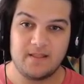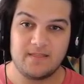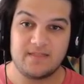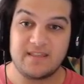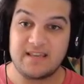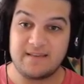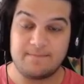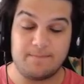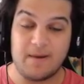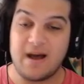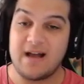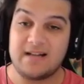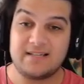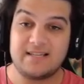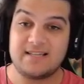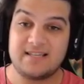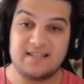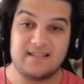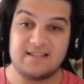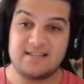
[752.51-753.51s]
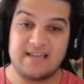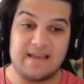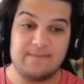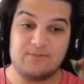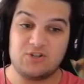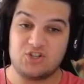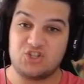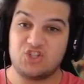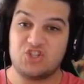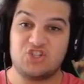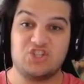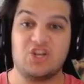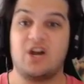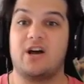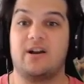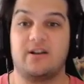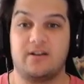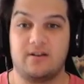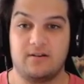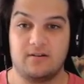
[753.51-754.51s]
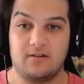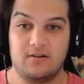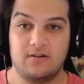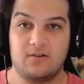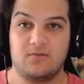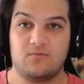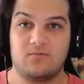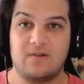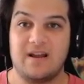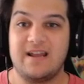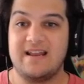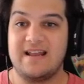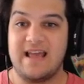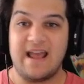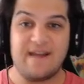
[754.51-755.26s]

The boxes in this game just suck, right?